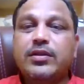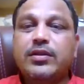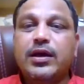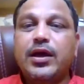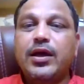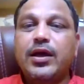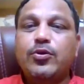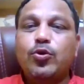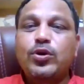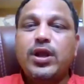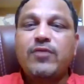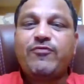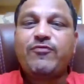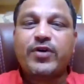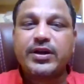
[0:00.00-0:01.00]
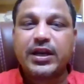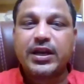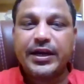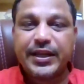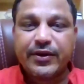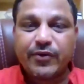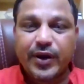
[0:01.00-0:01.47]
the rural
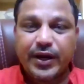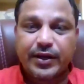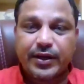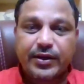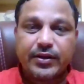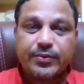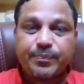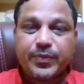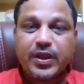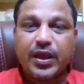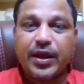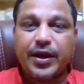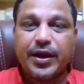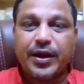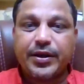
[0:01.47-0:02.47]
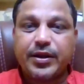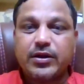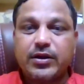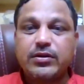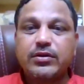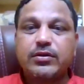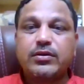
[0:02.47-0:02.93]
fertility rate in
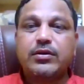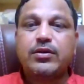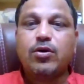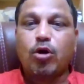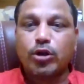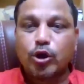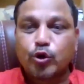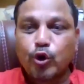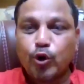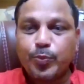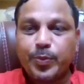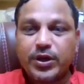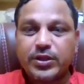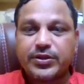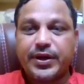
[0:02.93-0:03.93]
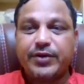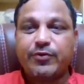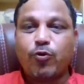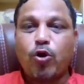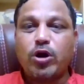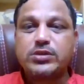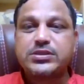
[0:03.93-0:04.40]
India or the crude birth
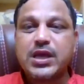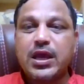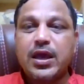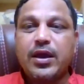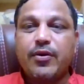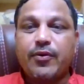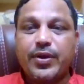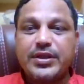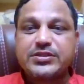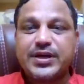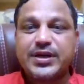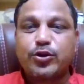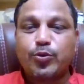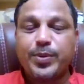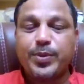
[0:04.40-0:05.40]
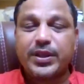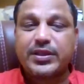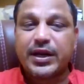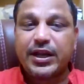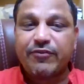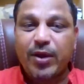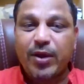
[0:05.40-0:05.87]
rate was registered to be
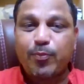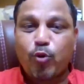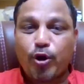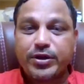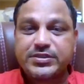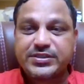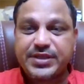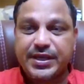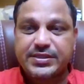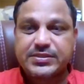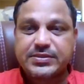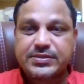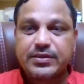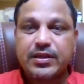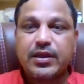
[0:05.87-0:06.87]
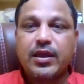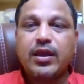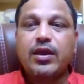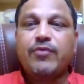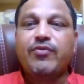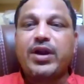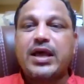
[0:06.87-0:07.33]
35.6,
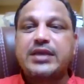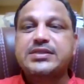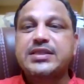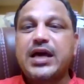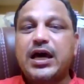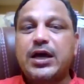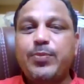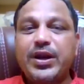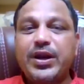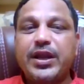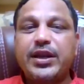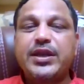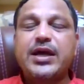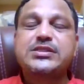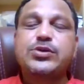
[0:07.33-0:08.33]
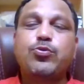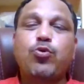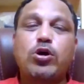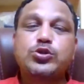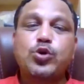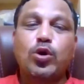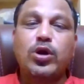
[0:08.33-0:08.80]
whereas in the urban areas it
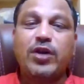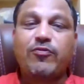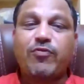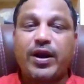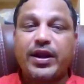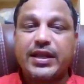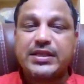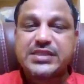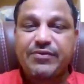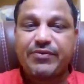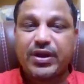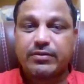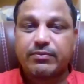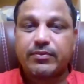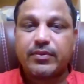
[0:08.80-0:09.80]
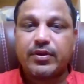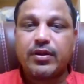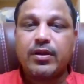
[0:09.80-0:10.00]
was only 27.